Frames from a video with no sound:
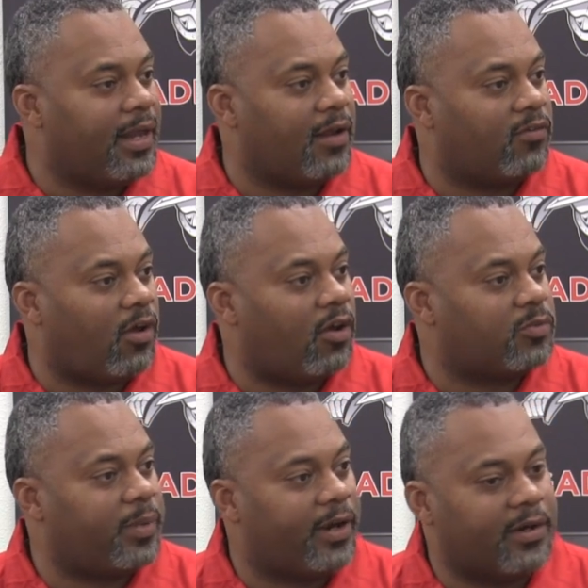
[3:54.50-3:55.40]
that have
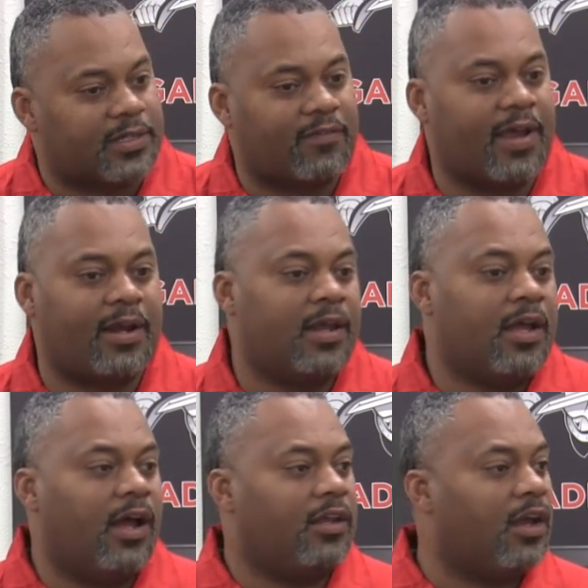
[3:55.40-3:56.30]
lost parents. I've had
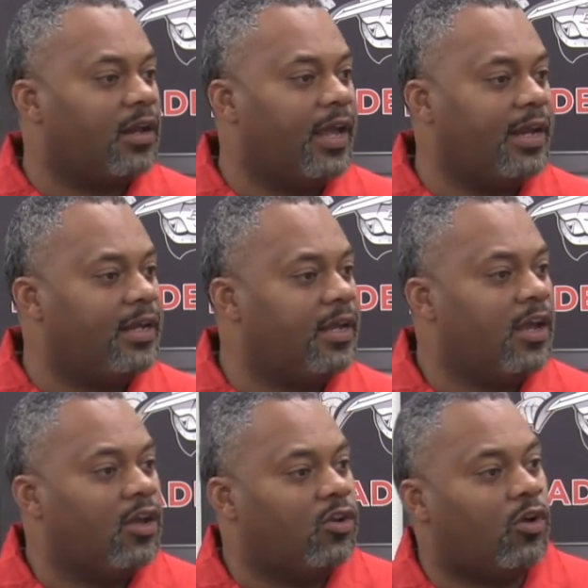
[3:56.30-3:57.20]
a young lady
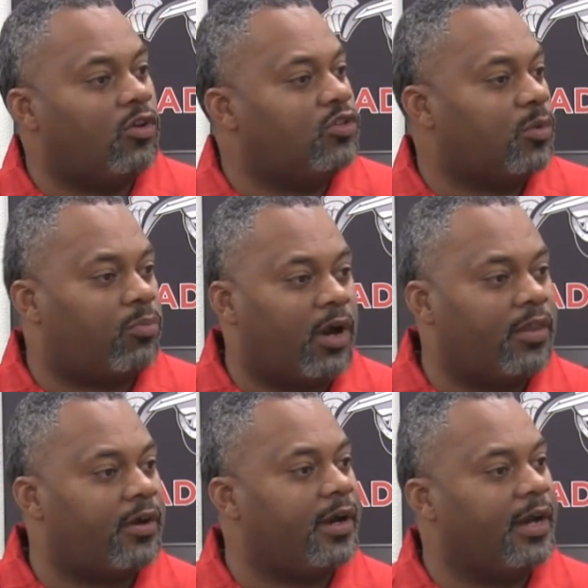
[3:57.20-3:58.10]
lose a
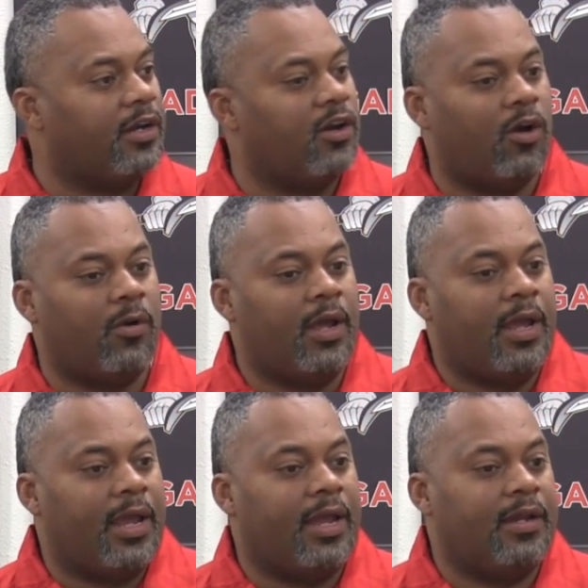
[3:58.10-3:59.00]
brother,
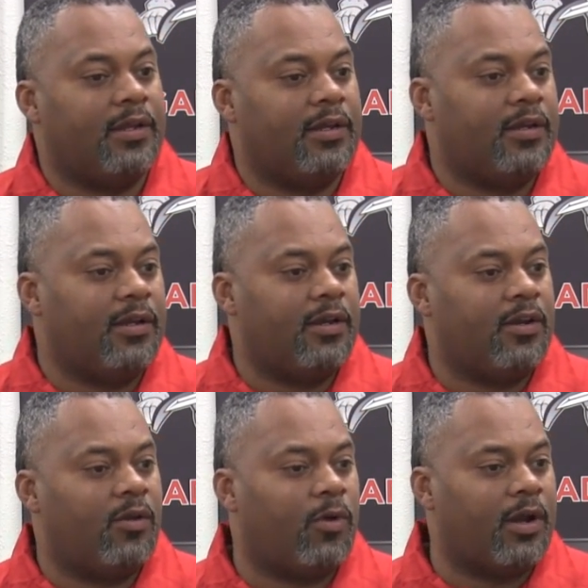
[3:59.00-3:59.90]
and
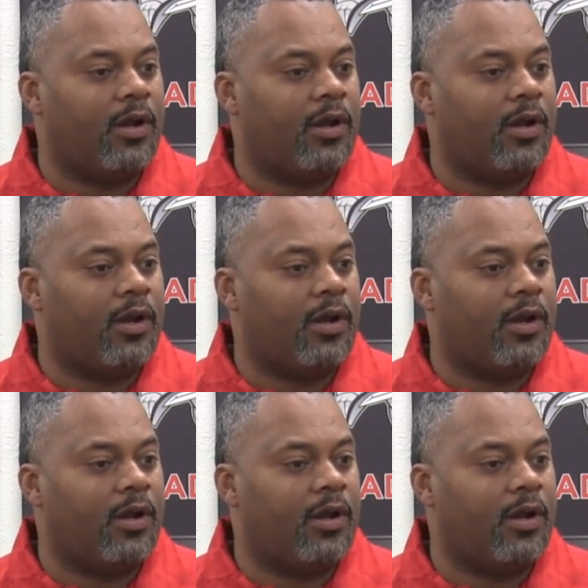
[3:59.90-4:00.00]
what